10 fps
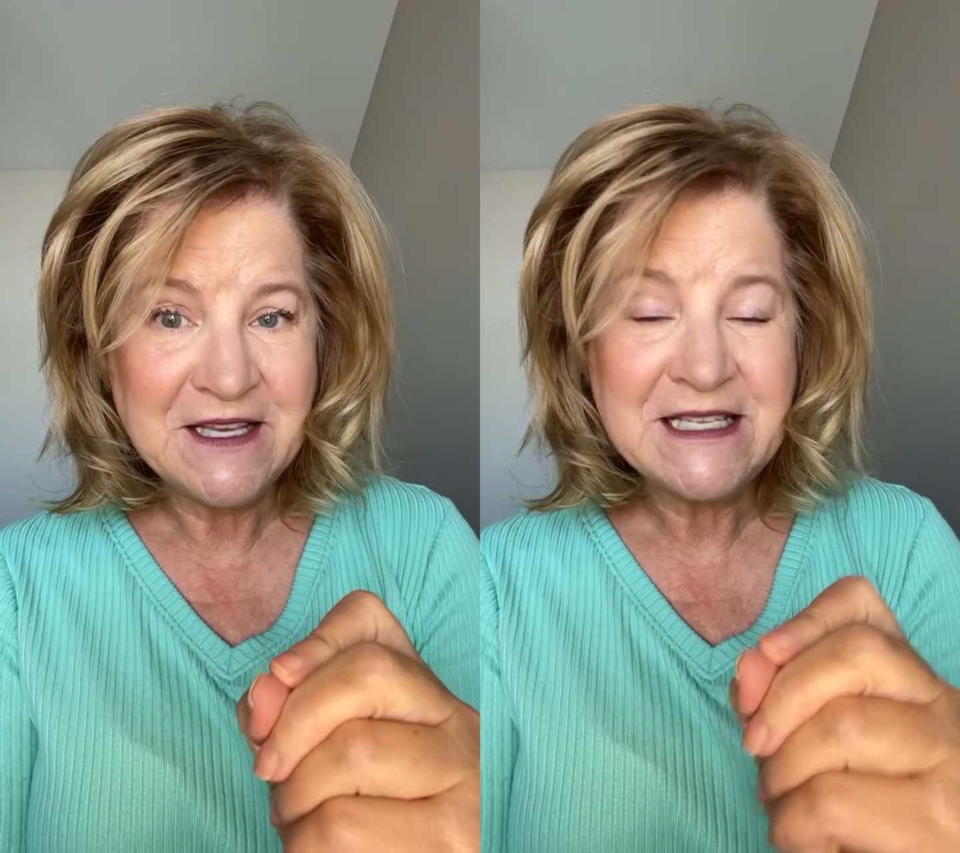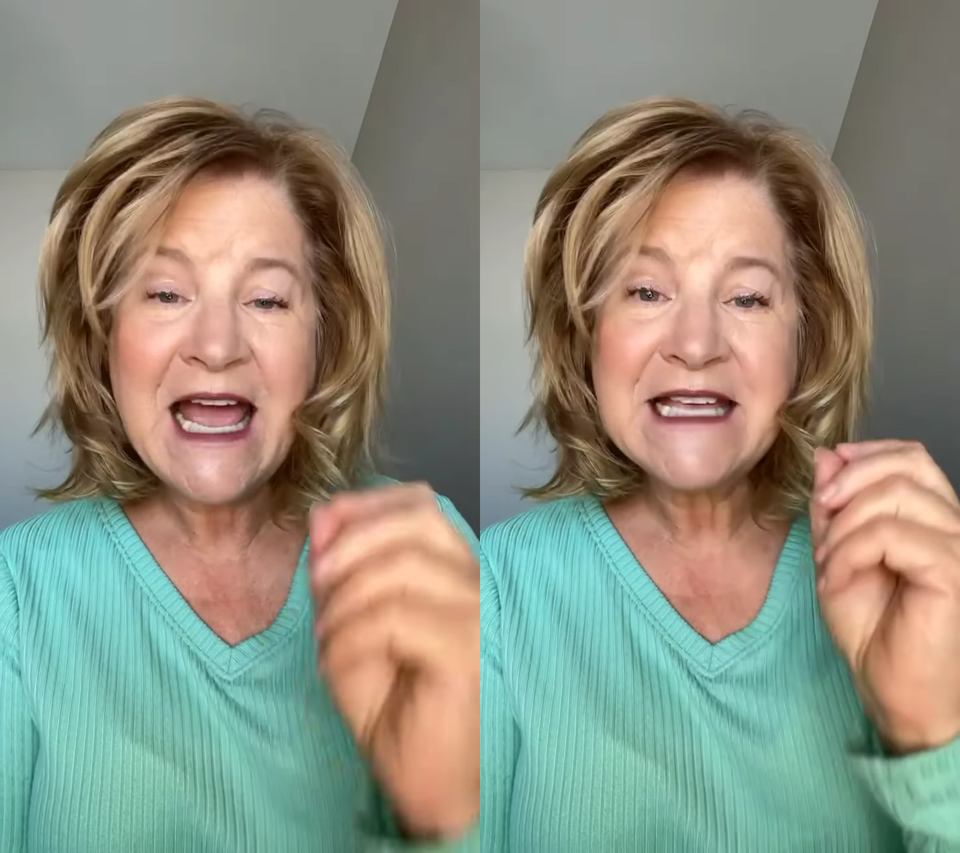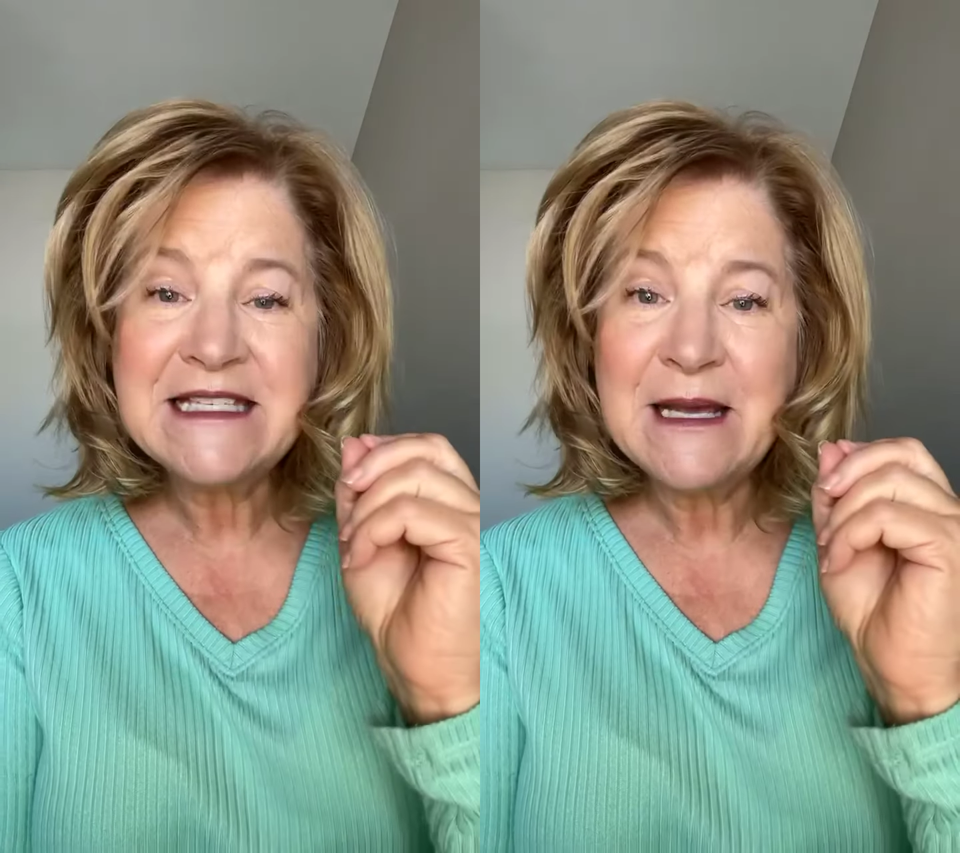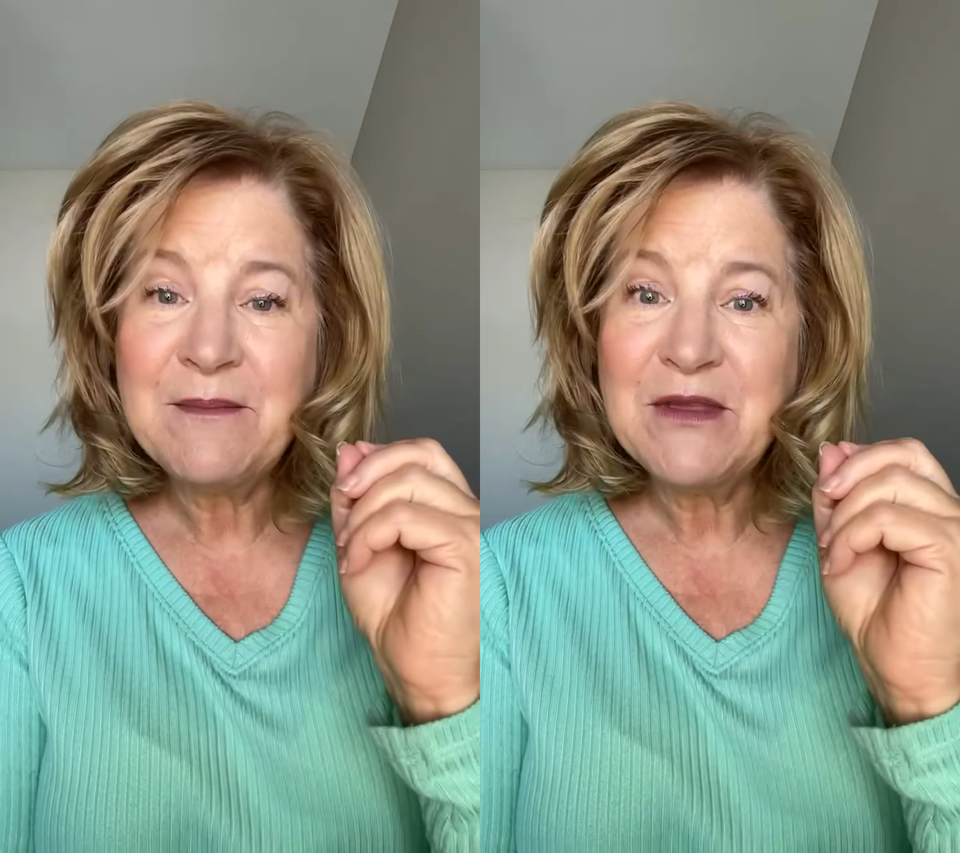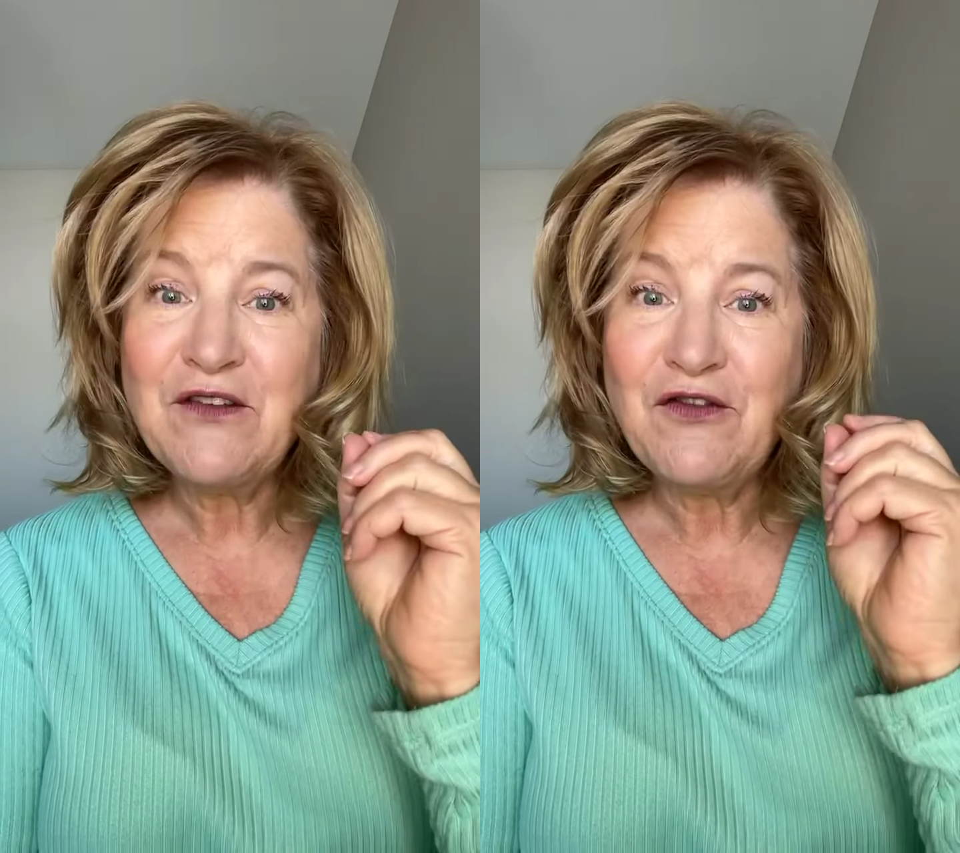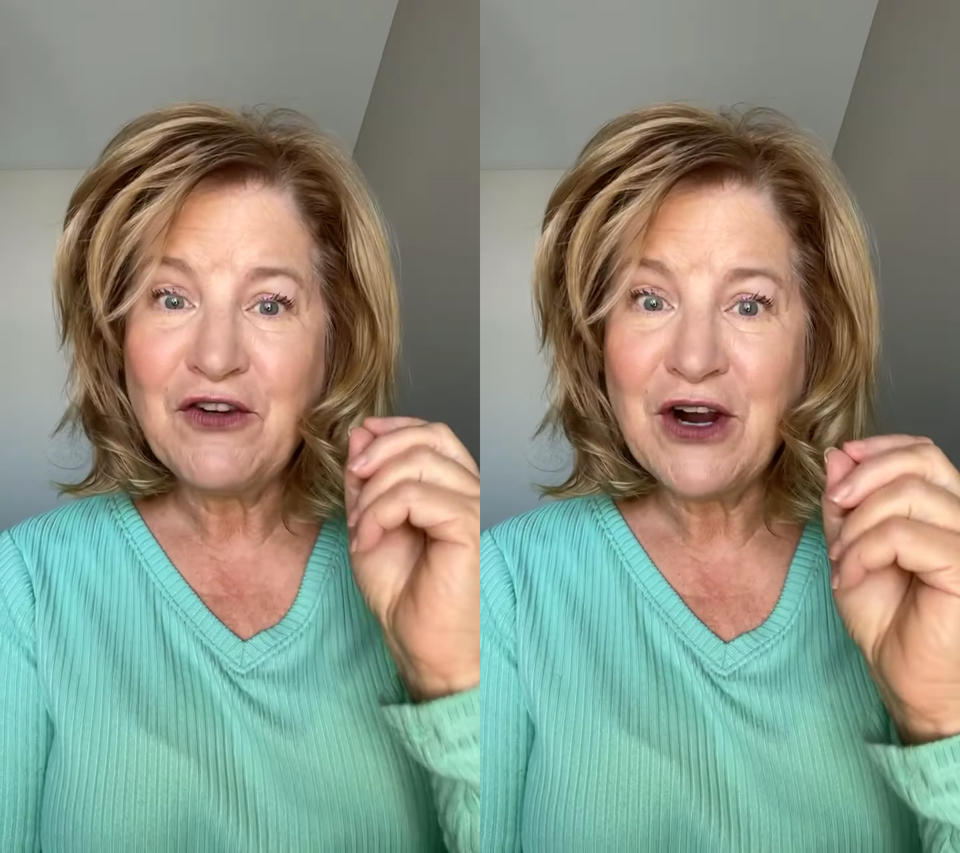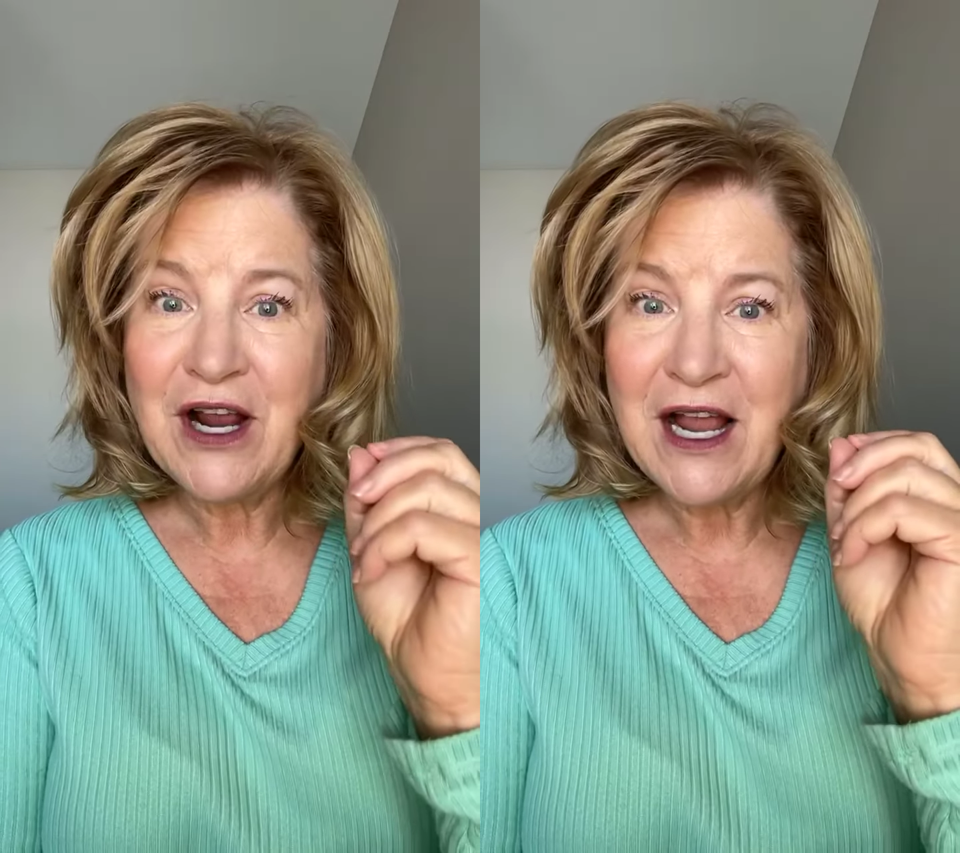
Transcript: has something for